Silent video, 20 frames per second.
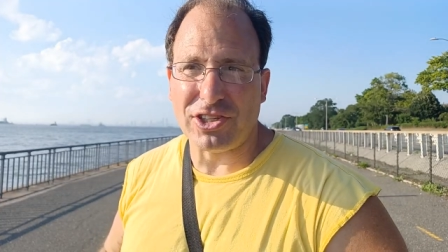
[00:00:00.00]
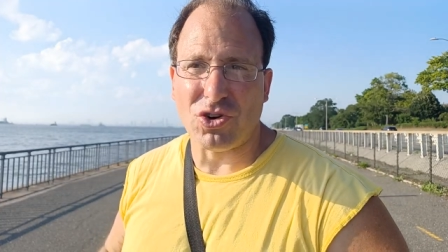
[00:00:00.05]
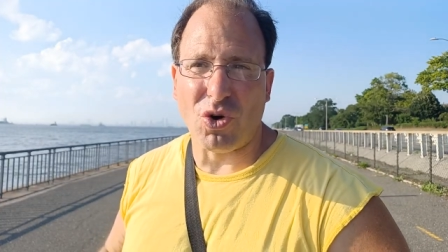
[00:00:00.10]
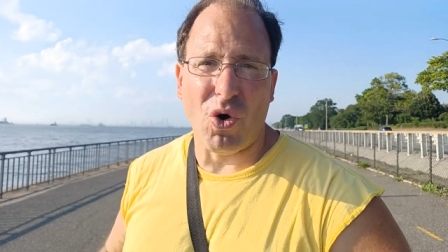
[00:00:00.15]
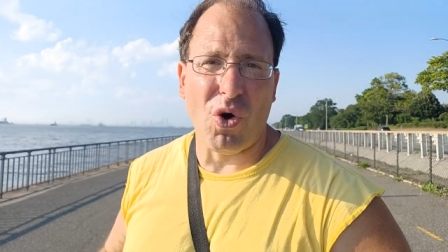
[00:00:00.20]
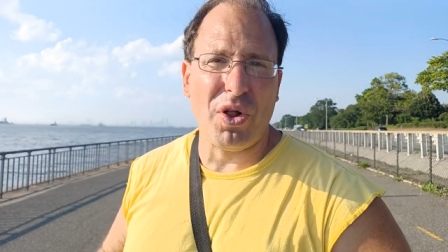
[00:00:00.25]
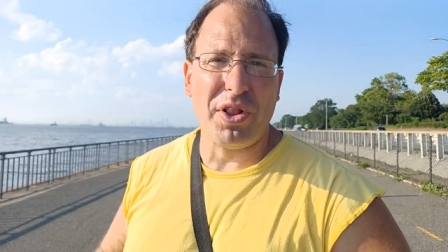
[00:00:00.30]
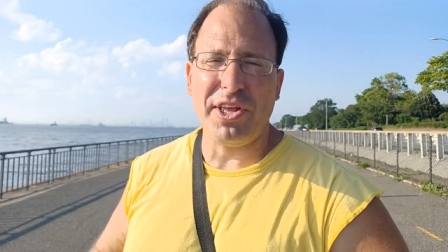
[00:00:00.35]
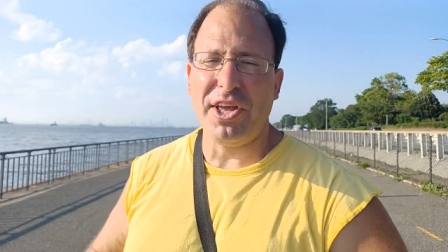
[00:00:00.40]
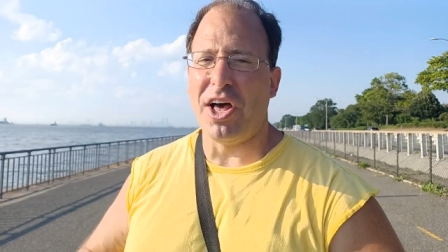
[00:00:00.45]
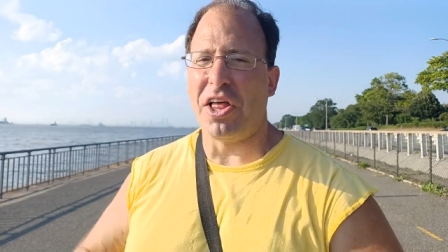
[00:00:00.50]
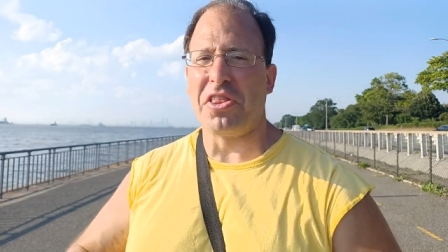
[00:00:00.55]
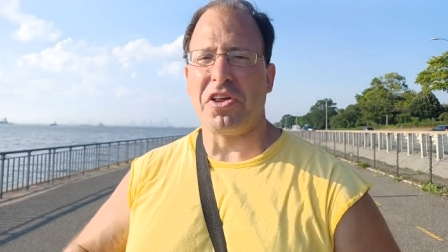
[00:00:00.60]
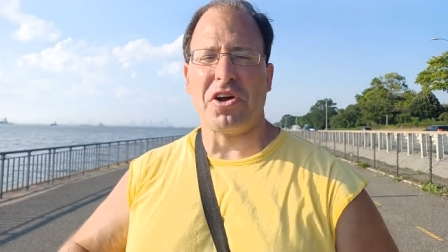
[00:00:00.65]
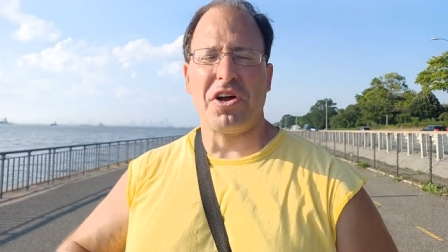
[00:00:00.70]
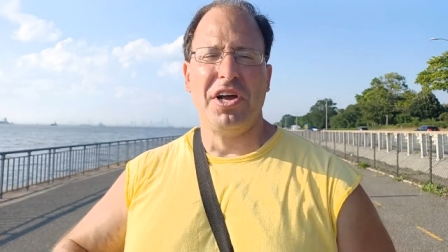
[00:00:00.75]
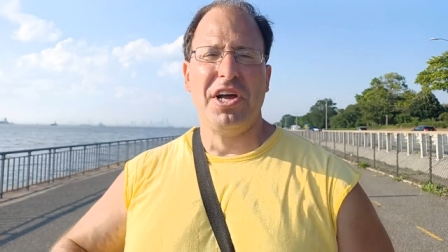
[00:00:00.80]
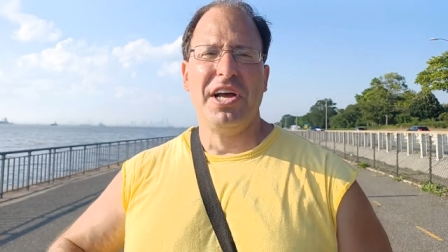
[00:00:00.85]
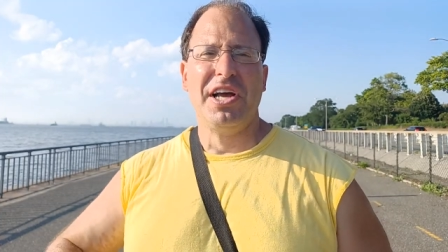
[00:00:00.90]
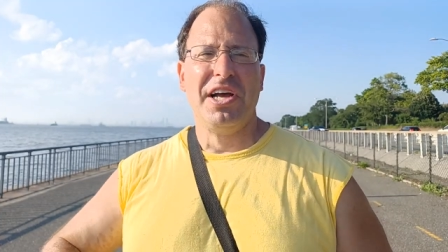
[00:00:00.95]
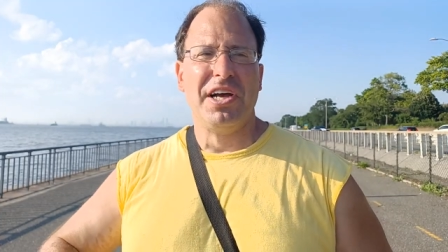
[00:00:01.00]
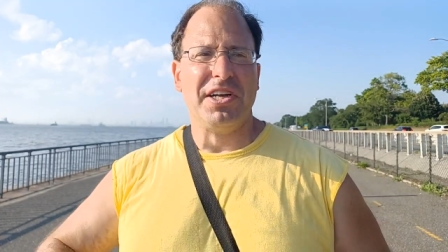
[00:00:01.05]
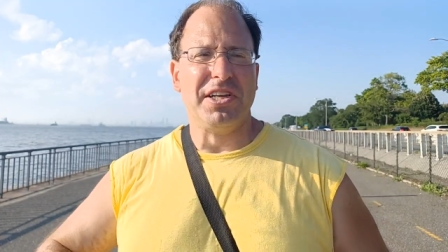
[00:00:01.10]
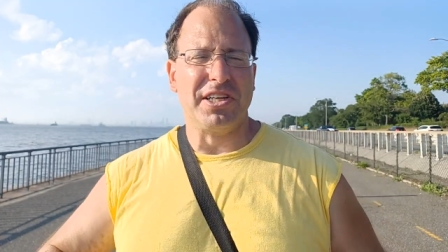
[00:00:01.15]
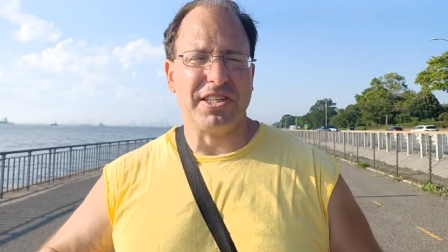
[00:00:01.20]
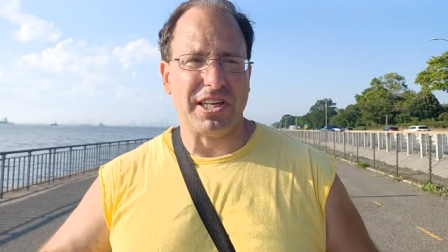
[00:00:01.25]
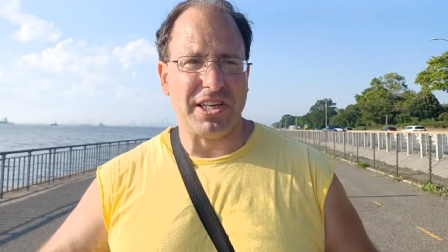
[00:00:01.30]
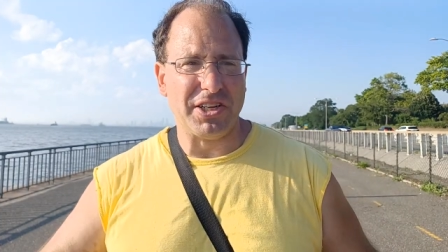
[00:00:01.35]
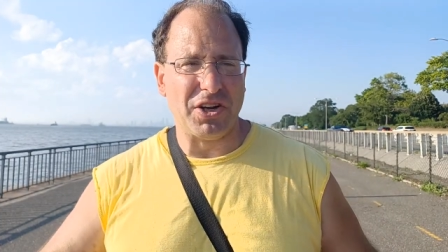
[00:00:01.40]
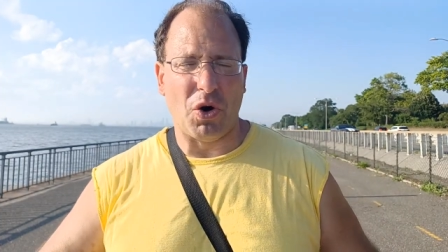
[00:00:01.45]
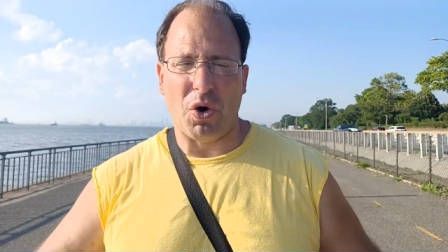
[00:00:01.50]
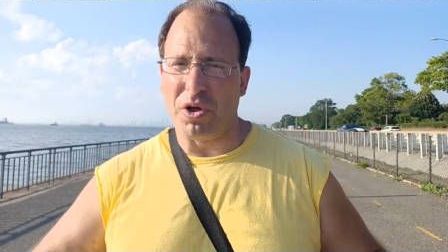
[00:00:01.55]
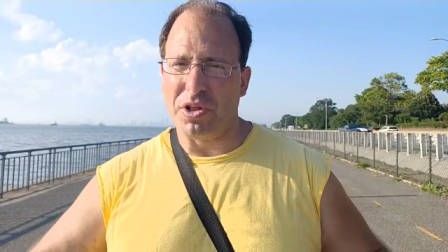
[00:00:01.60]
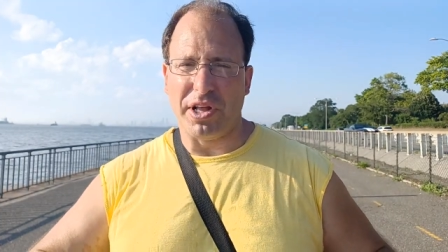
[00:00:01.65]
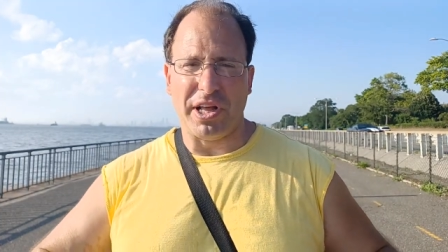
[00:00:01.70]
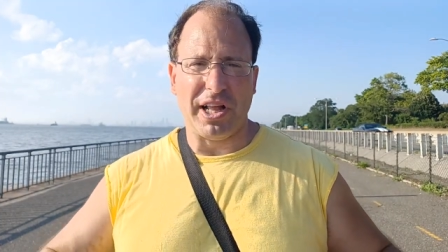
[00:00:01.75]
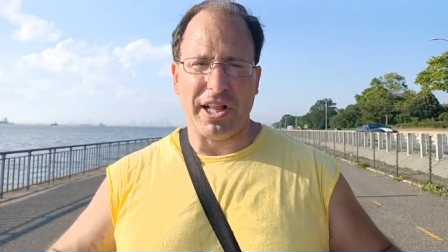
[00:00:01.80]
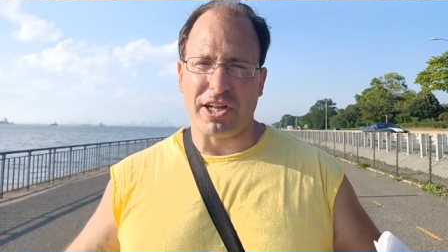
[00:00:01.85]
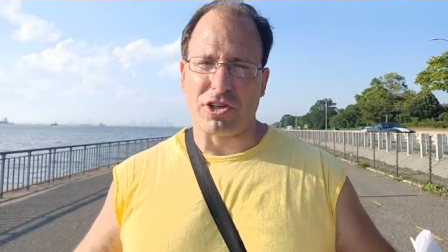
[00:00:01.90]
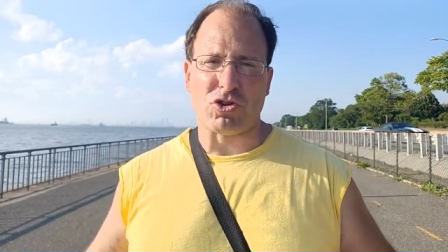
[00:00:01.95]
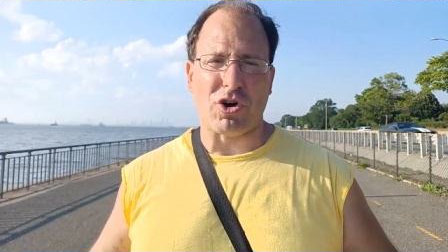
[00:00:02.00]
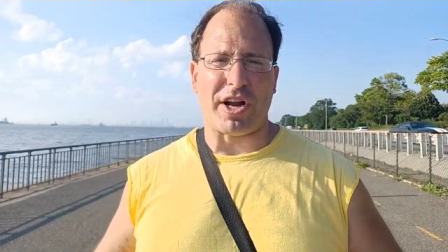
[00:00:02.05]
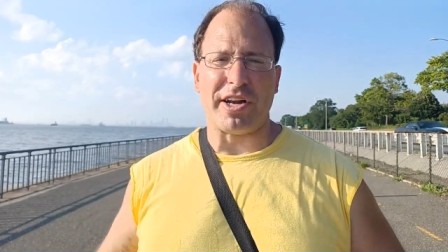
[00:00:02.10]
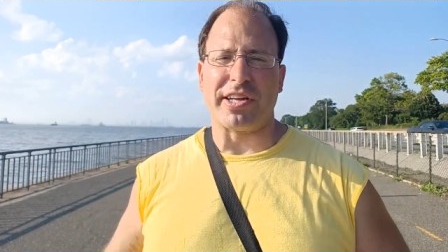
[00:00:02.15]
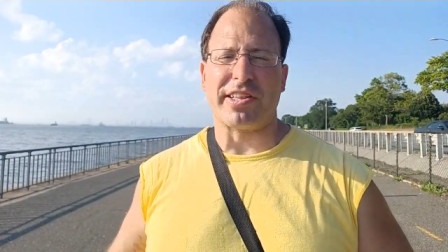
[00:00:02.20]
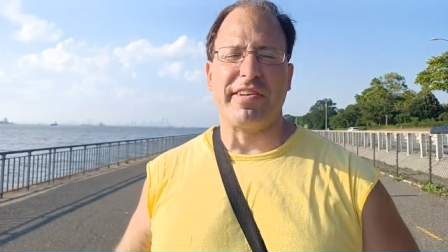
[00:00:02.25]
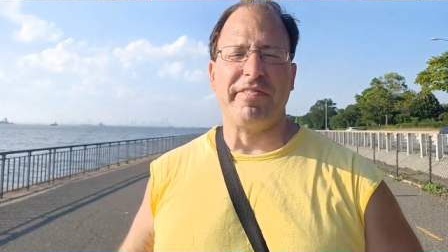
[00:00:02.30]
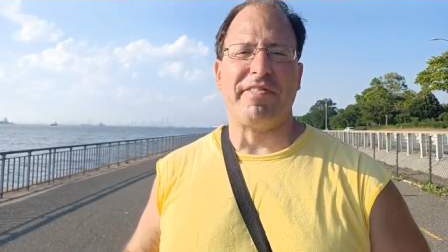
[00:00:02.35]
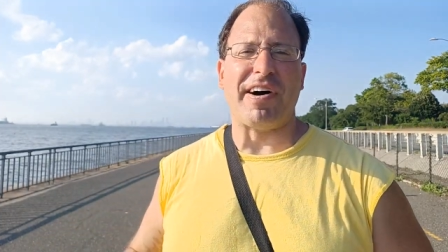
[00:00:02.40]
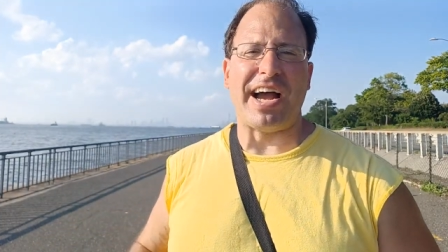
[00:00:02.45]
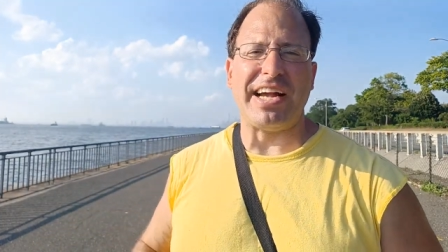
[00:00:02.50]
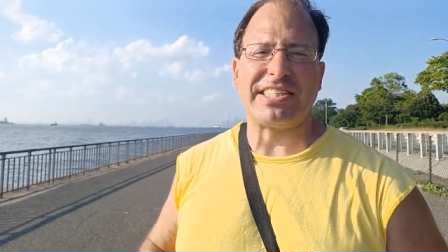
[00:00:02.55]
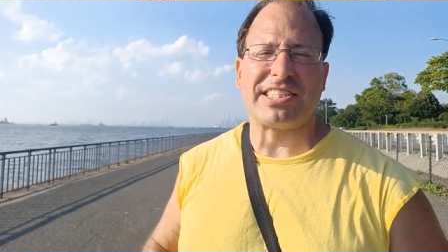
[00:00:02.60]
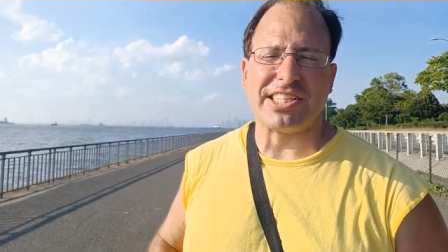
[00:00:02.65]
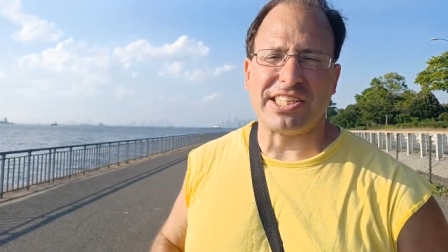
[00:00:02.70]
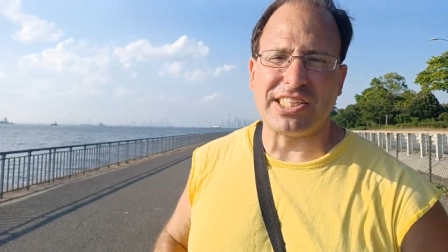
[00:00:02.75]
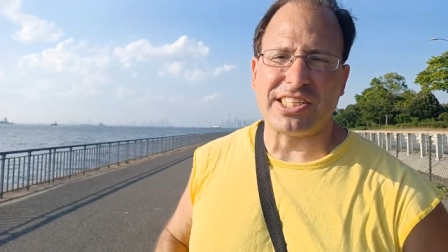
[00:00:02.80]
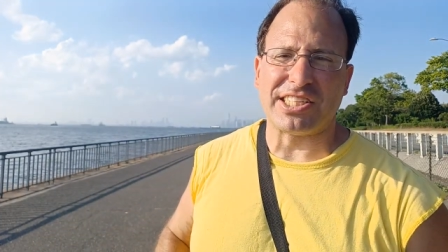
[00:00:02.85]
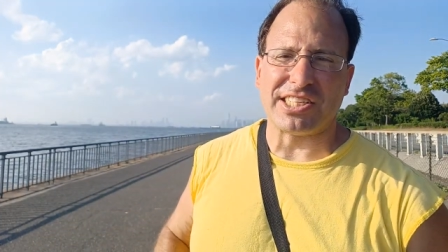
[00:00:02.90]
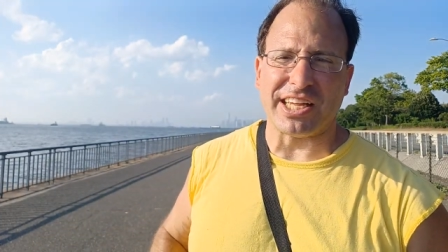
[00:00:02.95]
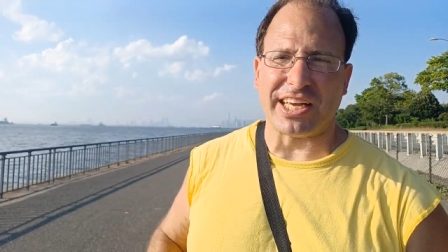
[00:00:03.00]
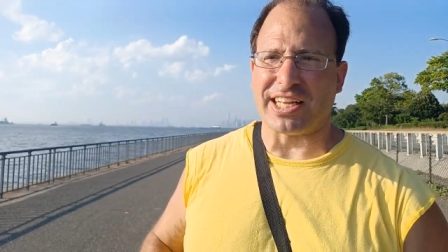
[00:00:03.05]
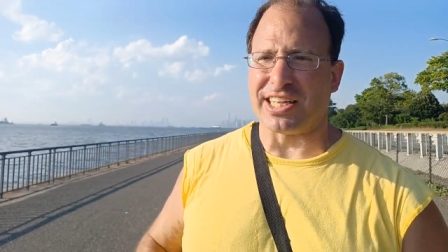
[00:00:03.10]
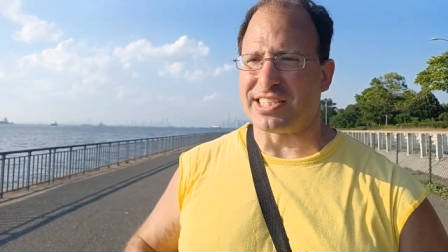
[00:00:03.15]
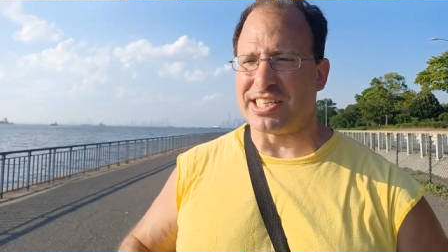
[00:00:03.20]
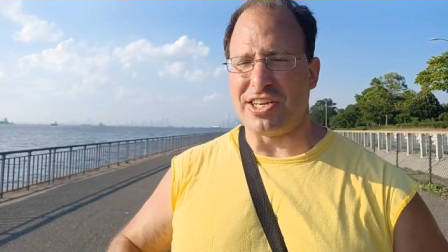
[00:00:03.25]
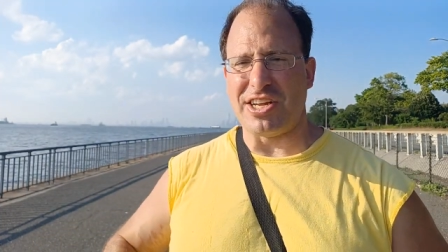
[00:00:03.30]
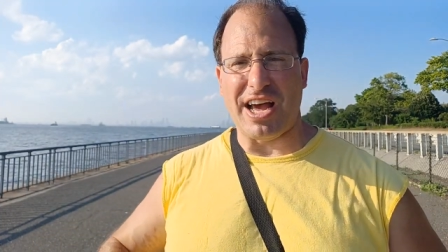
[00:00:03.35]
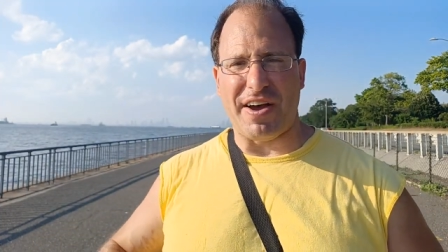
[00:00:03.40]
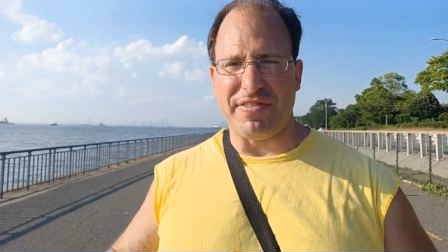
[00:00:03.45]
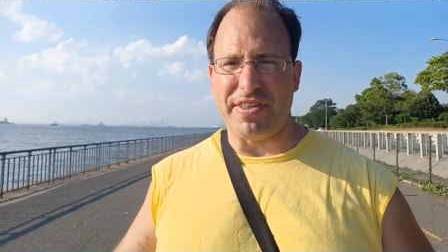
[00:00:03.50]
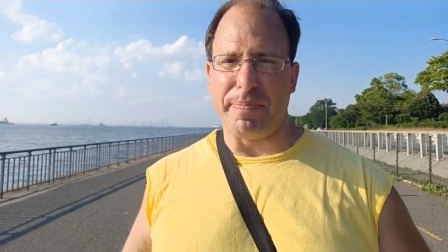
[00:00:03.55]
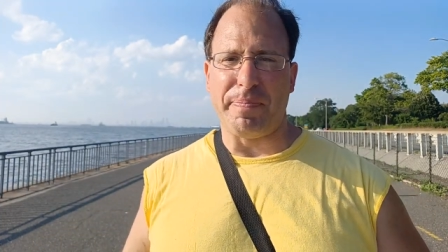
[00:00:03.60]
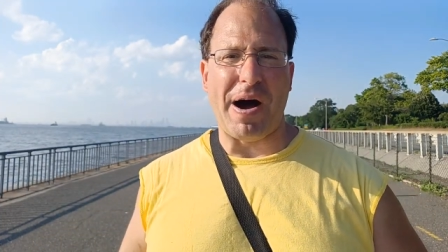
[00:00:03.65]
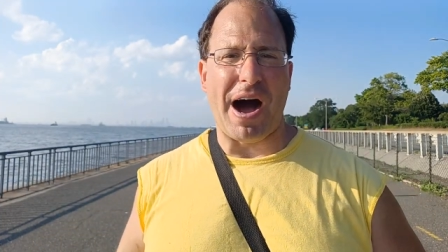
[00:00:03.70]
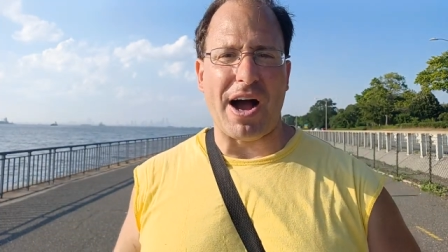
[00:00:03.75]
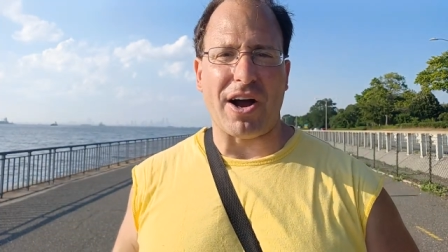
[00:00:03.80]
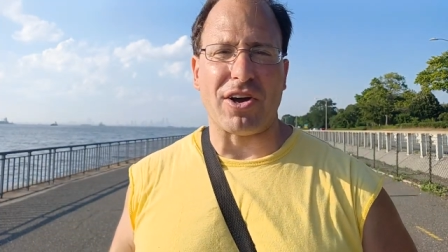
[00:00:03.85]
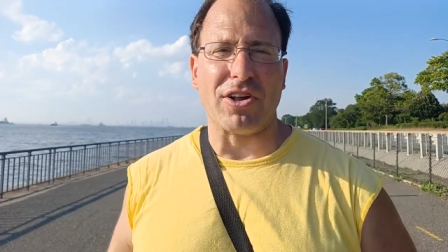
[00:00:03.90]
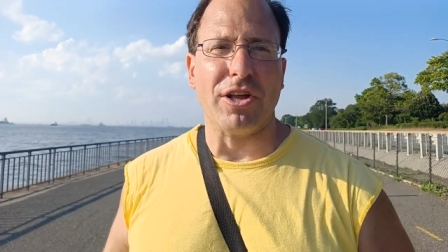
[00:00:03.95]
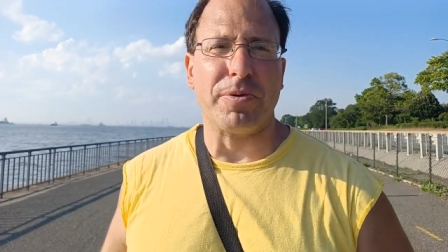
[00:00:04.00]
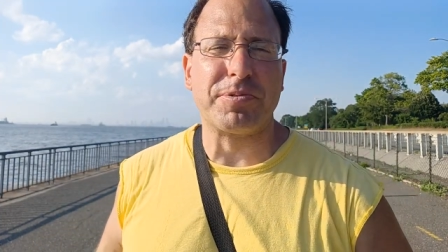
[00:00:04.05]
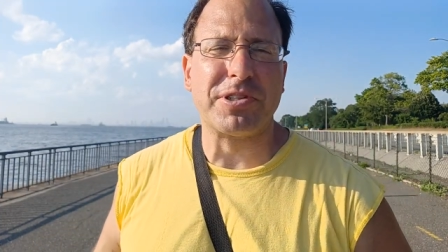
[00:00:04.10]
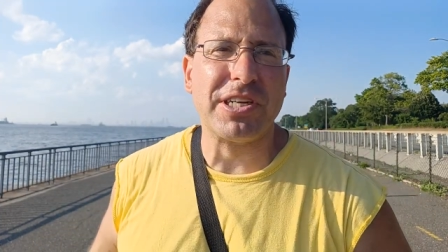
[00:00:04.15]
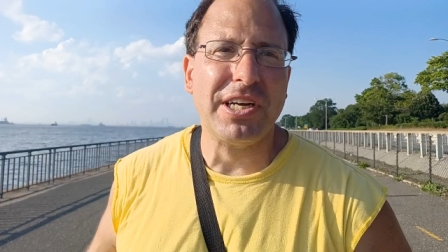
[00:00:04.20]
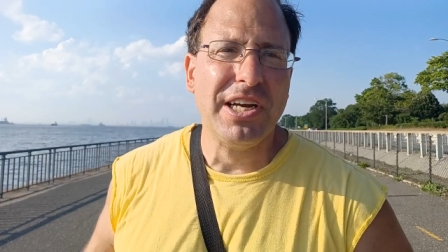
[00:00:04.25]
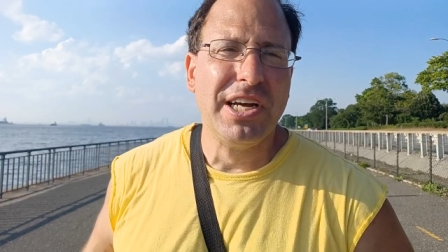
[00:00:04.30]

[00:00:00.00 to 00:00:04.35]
So all the other, you know, electronic devices, like I say, you have the Apocalypse.